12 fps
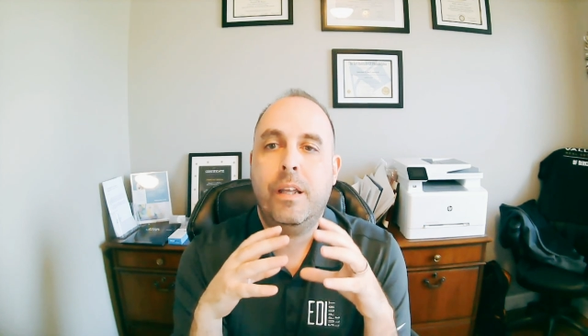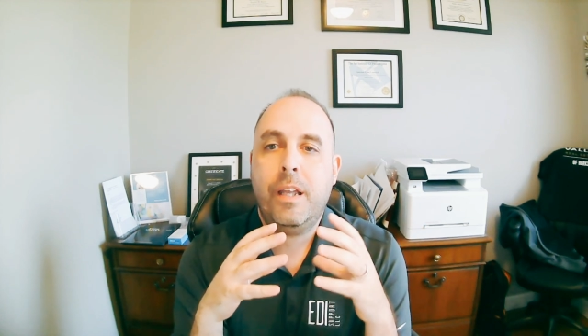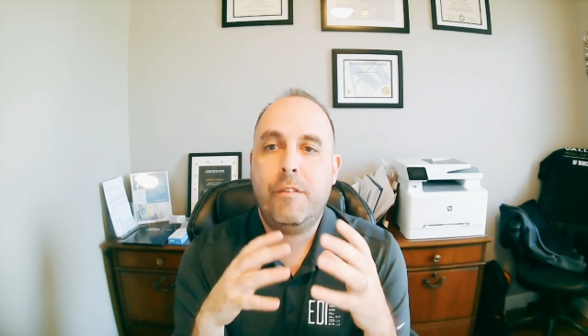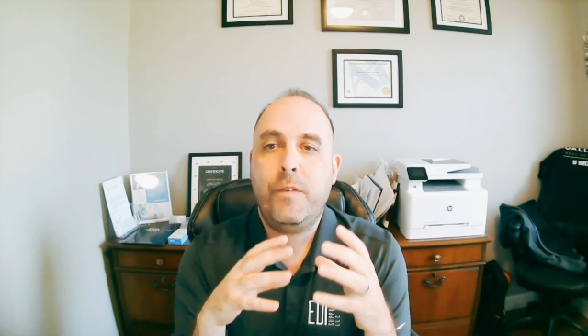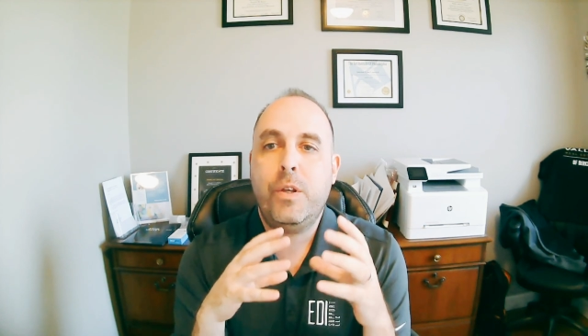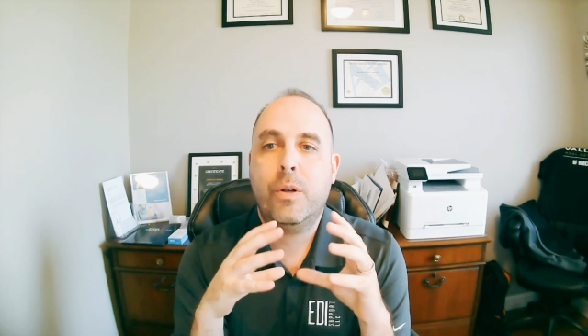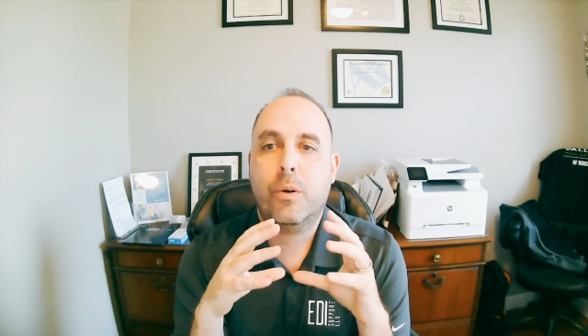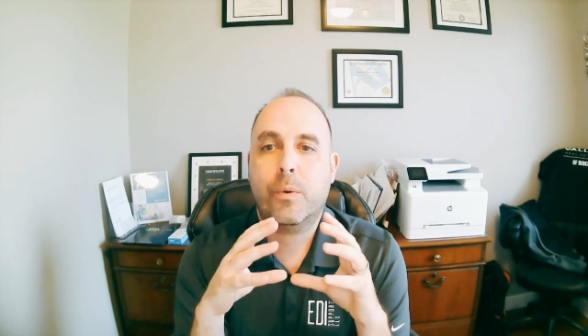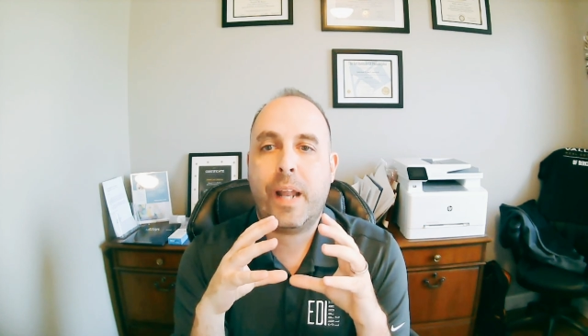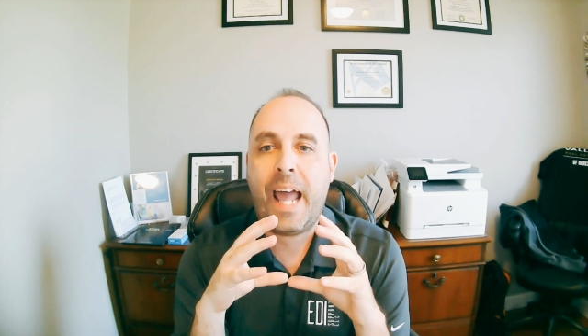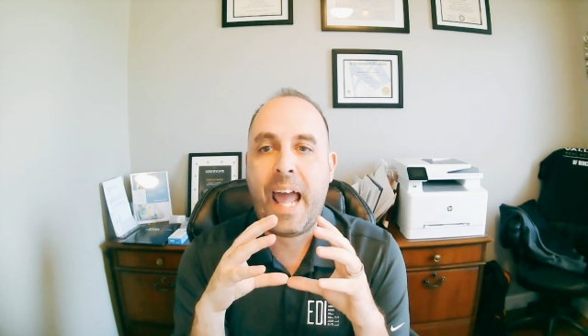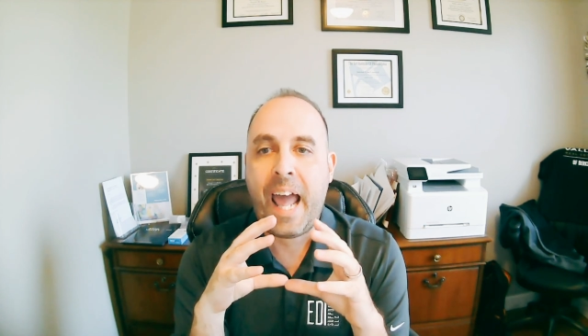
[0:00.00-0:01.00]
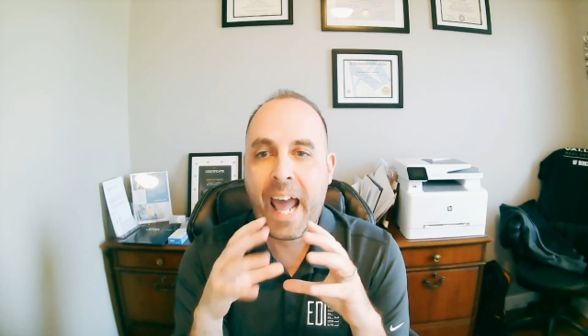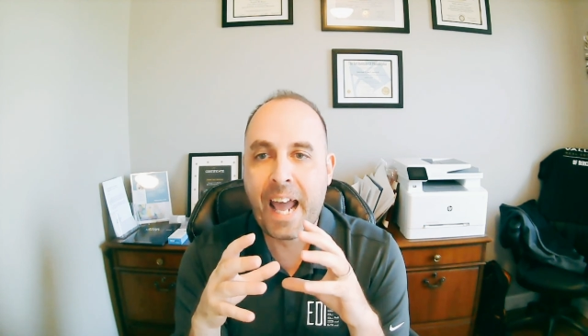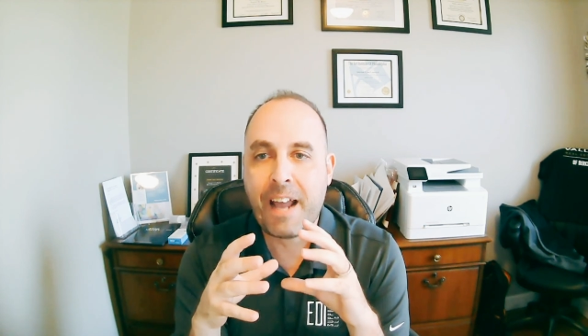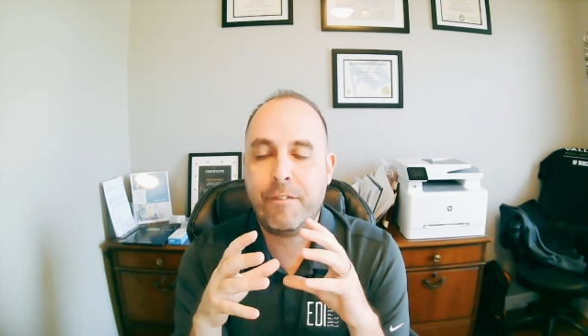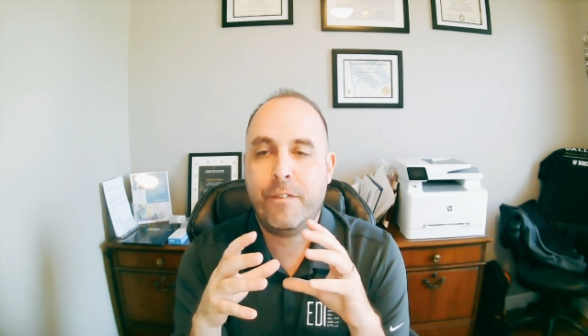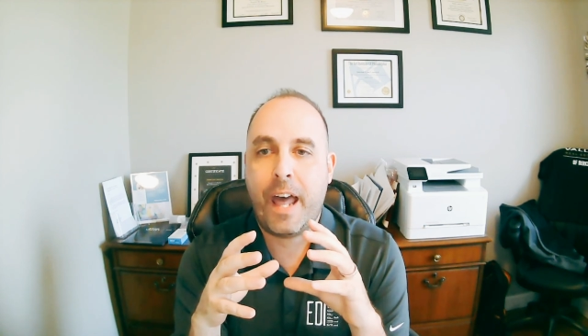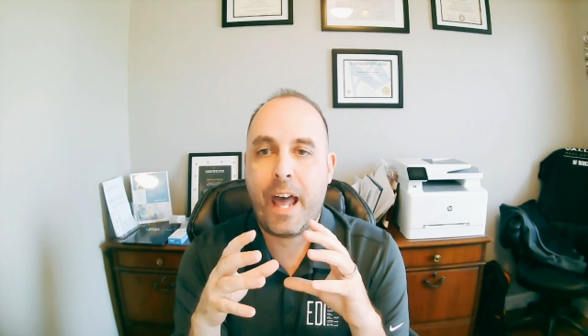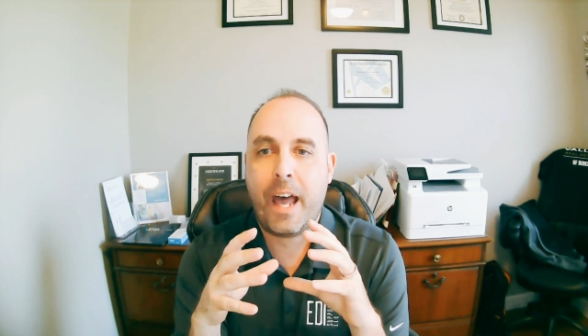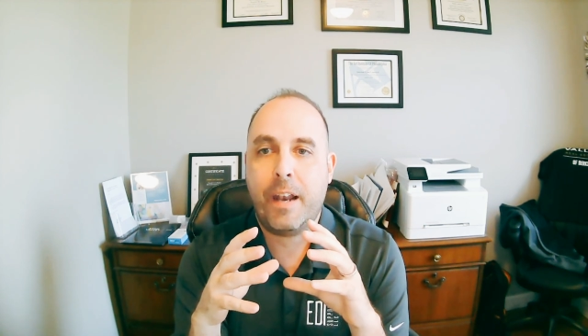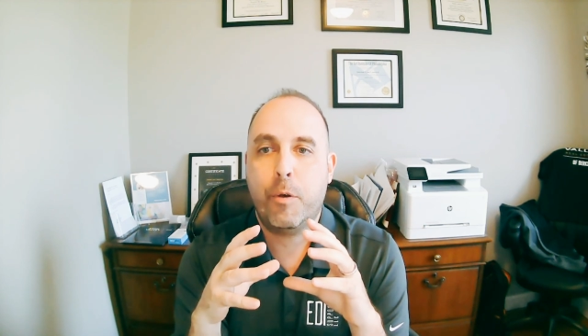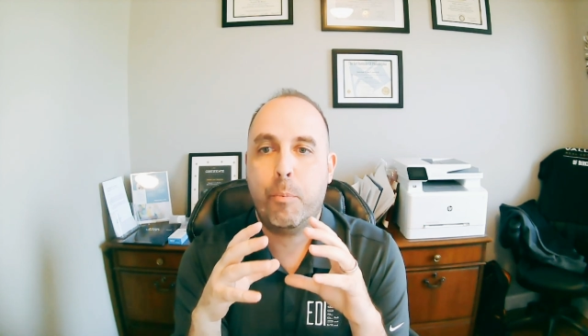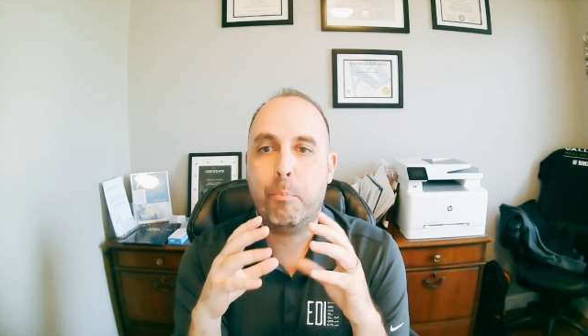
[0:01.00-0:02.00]
if you don't have
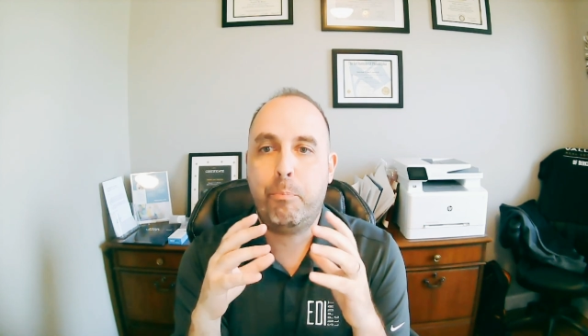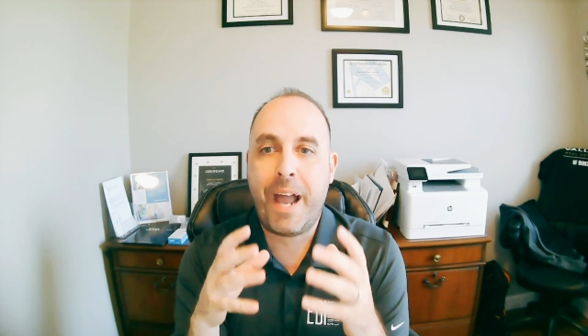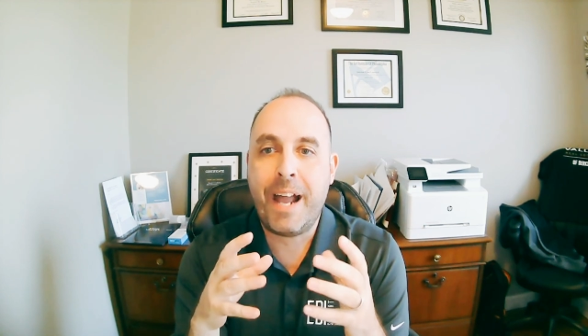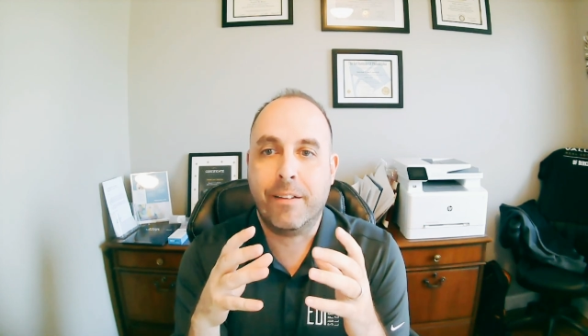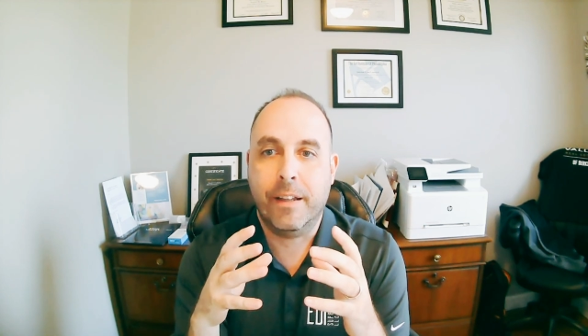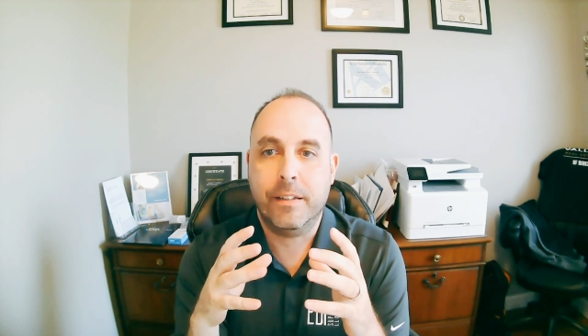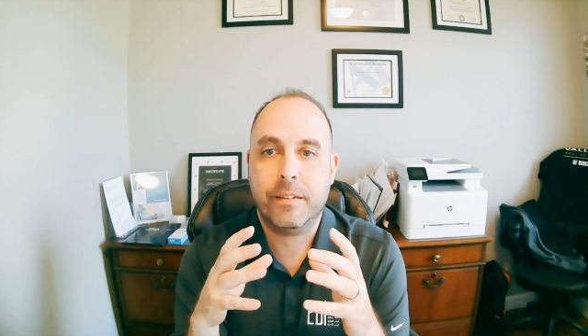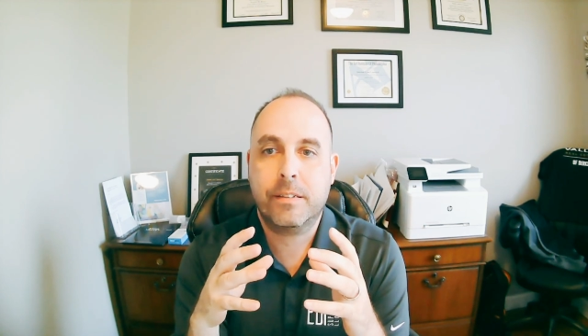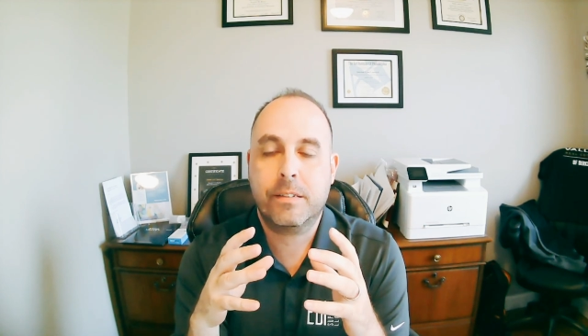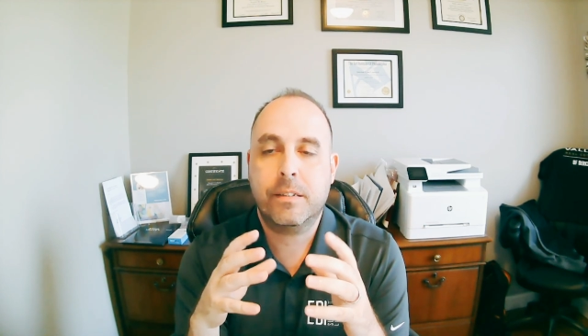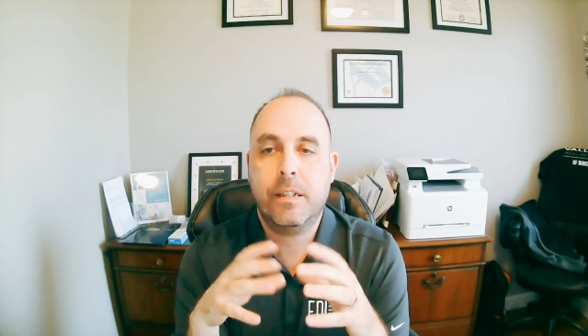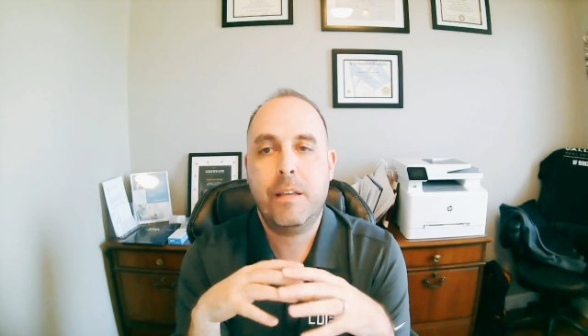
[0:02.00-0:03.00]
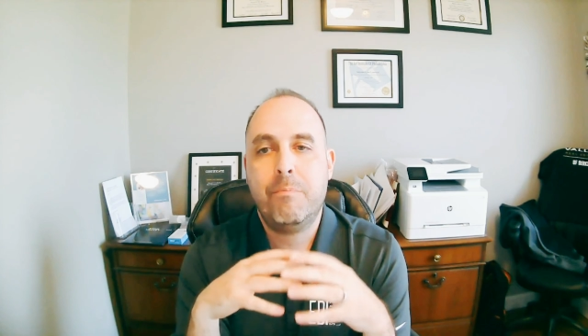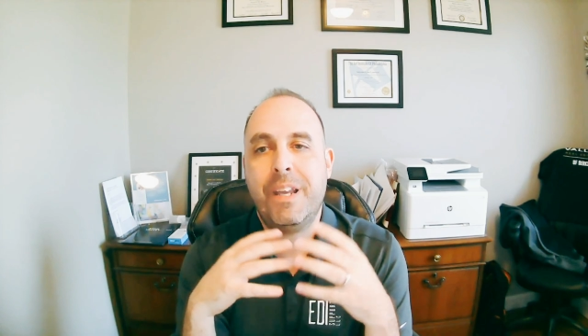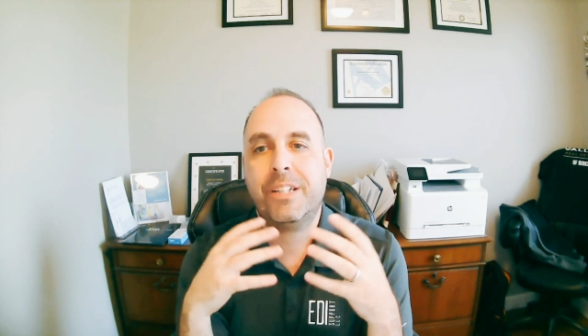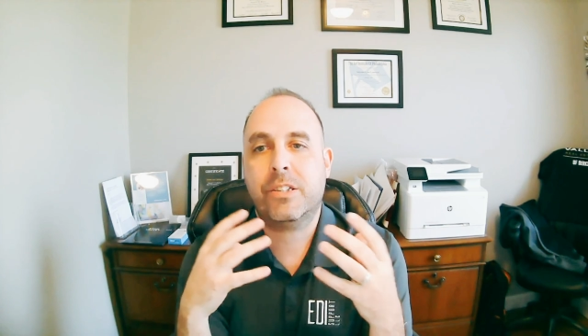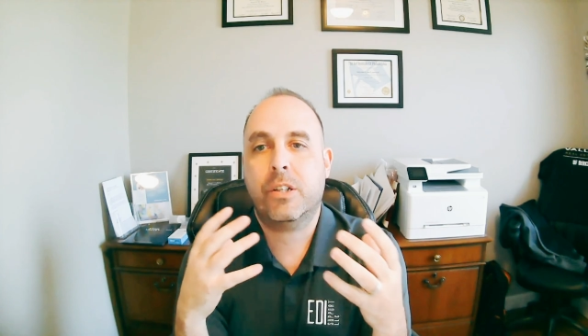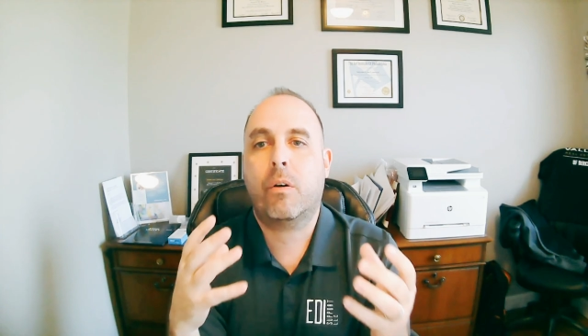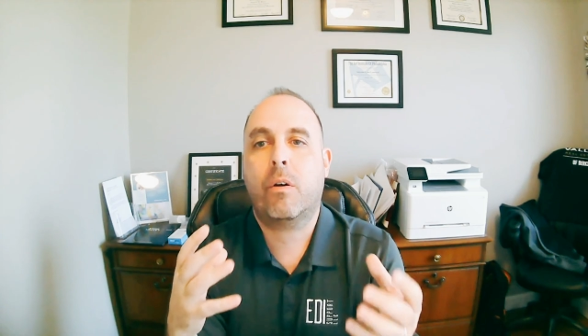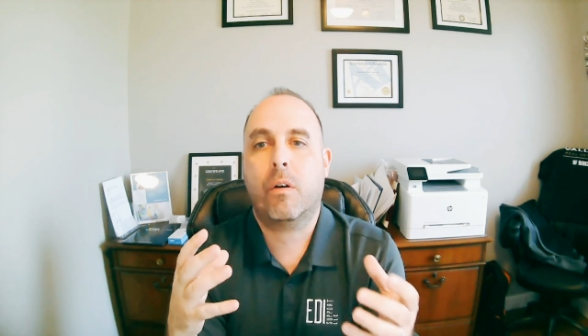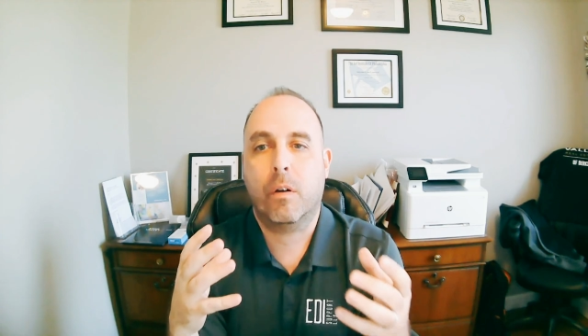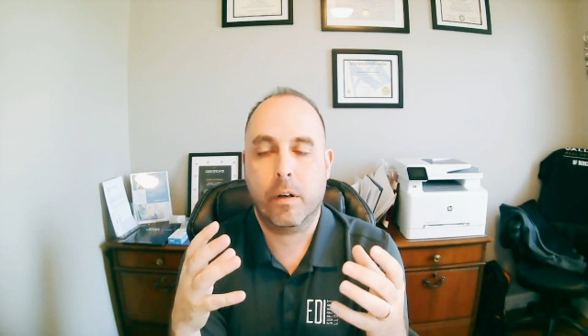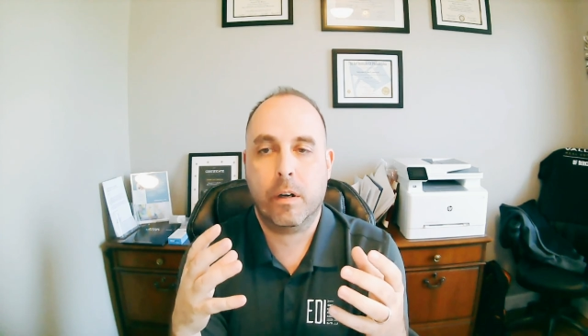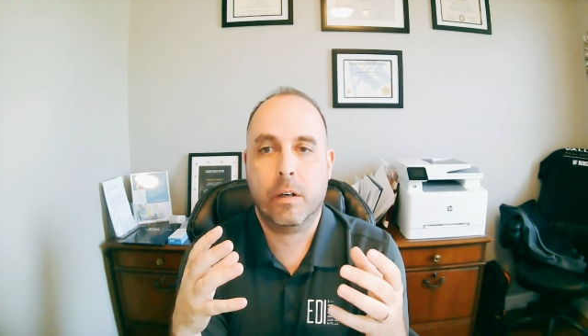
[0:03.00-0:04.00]
that balance, it makes it
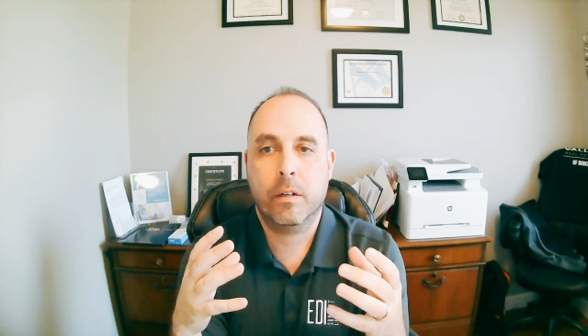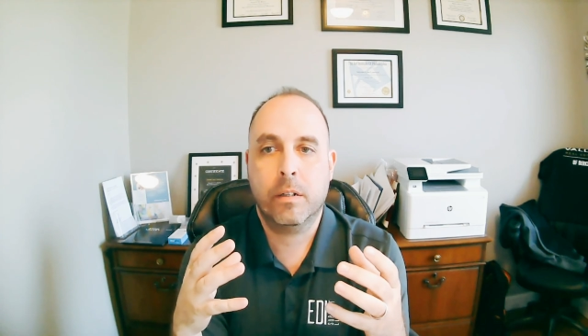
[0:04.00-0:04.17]
harder.